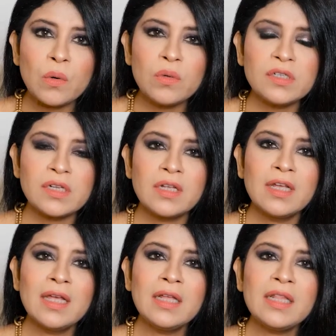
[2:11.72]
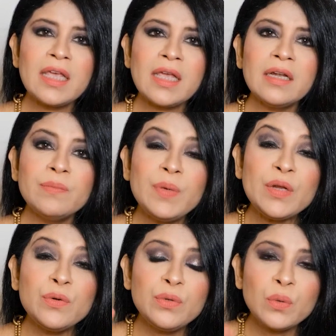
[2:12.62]
cold, they can
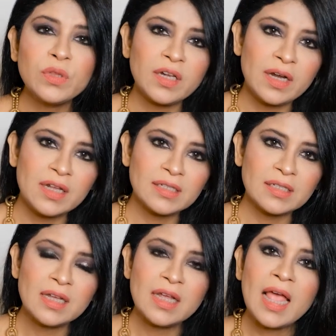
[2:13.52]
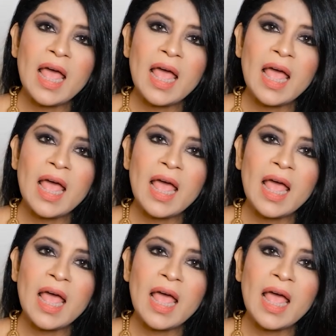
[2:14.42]
be ruthless.